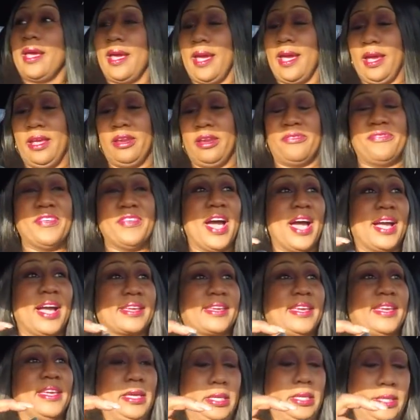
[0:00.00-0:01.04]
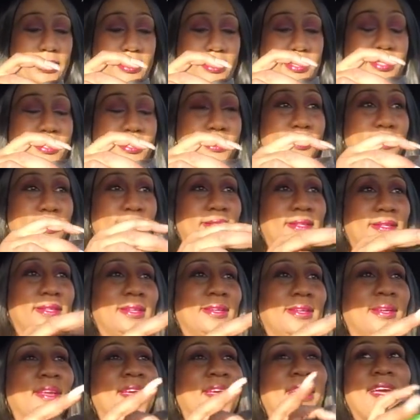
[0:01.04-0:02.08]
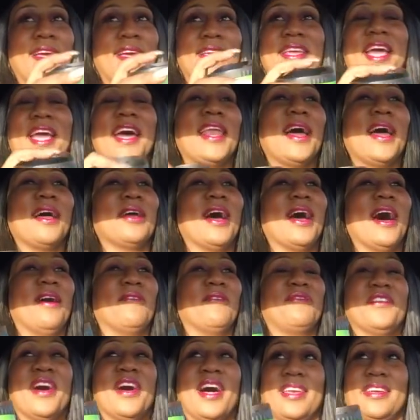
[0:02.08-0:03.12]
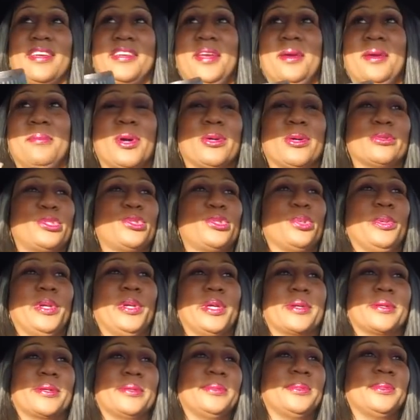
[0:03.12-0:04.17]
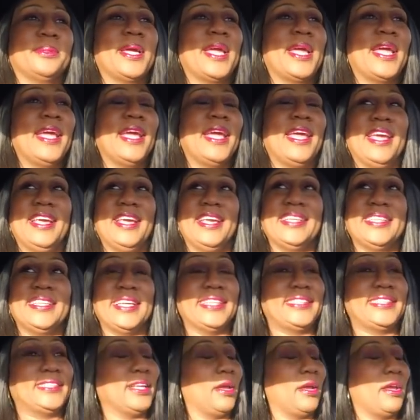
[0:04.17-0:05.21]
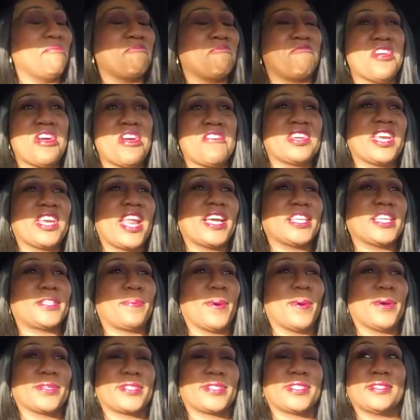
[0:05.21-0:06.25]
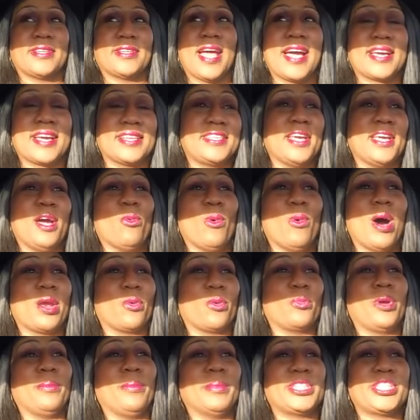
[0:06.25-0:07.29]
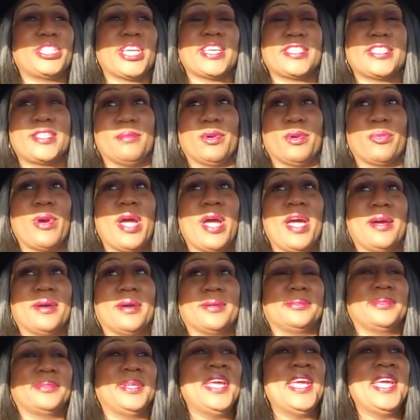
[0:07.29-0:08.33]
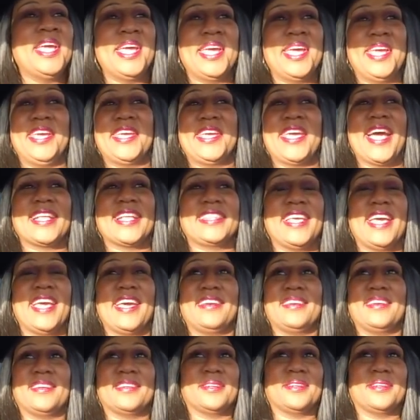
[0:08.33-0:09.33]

85 kids. Yeah, I follow him on Twitter. He's a very nice person. I can tell why the women chase him around. He got that